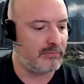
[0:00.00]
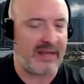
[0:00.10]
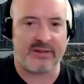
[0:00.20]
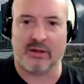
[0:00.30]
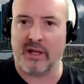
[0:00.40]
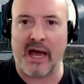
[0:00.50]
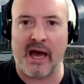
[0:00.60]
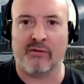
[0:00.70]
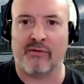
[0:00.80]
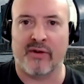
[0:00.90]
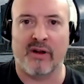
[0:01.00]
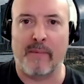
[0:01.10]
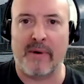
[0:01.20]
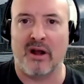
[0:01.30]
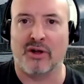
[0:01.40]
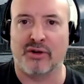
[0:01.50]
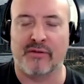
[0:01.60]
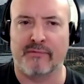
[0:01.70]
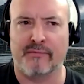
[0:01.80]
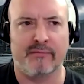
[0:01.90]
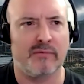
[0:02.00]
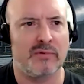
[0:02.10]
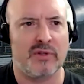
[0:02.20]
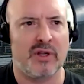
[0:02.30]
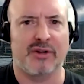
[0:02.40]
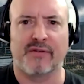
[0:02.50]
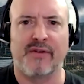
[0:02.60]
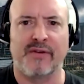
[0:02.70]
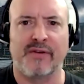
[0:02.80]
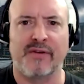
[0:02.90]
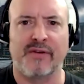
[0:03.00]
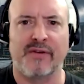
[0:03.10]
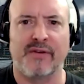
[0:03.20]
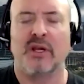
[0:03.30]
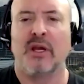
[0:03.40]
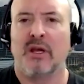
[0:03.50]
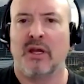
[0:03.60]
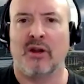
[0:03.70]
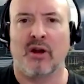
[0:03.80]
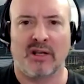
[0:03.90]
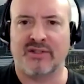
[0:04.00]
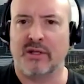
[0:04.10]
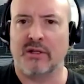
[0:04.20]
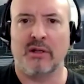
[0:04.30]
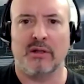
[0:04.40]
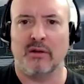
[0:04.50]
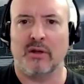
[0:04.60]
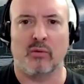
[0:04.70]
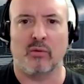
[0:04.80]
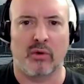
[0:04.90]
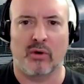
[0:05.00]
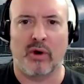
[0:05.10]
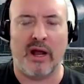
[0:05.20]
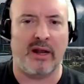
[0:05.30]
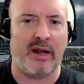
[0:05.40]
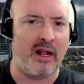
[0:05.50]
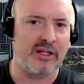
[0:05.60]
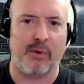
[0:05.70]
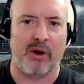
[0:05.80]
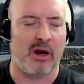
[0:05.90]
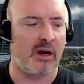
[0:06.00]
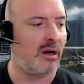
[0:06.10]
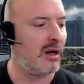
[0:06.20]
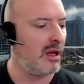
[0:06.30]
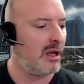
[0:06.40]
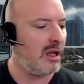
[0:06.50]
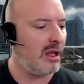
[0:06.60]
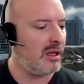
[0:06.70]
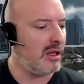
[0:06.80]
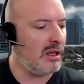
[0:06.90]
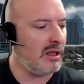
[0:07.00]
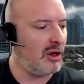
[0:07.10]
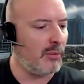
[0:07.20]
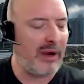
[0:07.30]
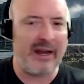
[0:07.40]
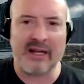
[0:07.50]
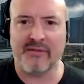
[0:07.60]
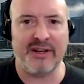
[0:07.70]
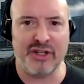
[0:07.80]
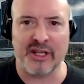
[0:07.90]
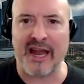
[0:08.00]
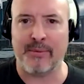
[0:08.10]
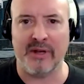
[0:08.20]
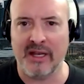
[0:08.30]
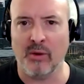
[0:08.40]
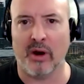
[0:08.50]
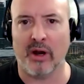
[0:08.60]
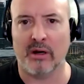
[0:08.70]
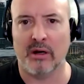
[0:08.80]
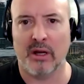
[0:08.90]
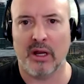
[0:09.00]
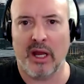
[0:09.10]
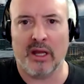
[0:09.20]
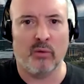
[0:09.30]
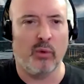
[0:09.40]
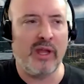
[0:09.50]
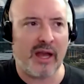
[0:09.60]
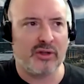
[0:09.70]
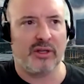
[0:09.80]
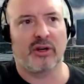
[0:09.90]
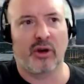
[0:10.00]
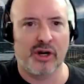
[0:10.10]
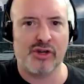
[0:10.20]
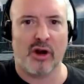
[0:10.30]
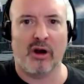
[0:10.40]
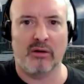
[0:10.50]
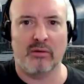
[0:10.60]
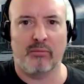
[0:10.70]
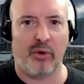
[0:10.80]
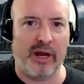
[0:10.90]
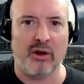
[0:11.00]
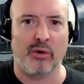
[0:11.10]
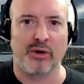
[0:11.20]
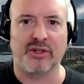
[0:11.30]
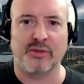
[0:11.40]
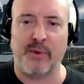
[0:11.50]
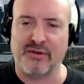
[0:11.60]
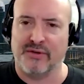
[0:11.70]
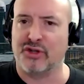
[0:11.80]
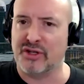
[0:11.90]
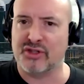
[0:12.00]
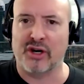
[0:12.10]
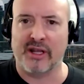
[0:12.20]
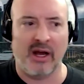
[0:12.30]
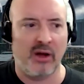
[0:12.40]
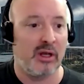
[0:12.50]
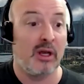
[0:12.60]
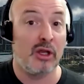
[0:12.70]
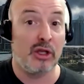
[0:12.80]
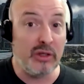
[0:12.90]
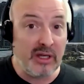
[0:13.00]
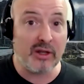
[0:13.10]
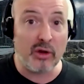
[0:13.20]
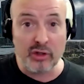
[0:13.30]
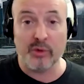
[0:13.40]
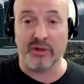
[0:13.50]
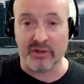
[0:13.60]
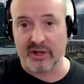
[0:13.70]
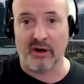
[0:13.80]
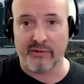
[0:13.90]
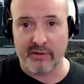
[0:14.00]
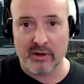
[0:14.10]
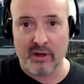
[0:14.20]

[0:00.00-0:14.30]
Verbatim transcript: basically out in front of about one hundred to one hundred fifty folks in Austin, right at Ellis Bar. You know, brand activation can happen anywhere. And we actually encourage brand owners, especially if you're just starting out, you need to go do it yourself.